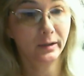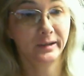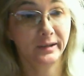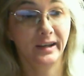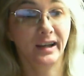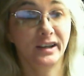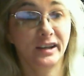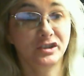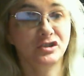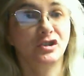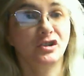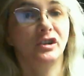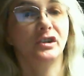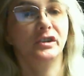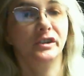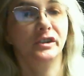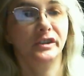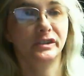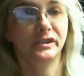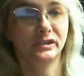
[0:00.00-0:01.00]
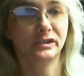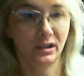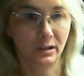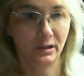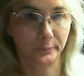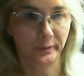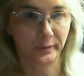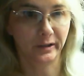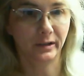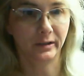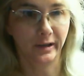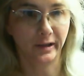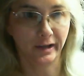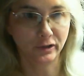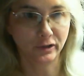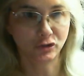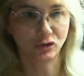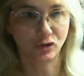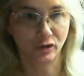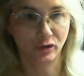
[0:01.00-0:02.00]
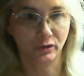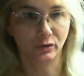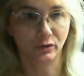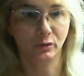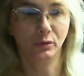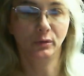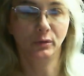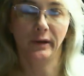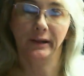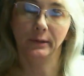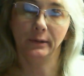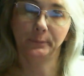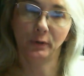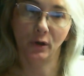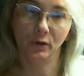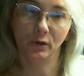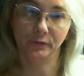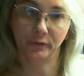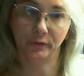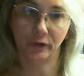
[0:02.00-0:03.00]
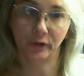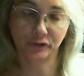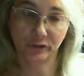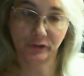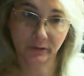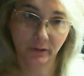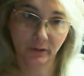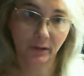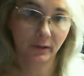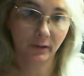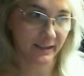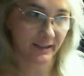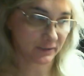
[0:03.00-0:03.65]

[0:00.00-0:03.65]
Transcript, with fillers: Yes, there is going to be an H2 and a Pro version.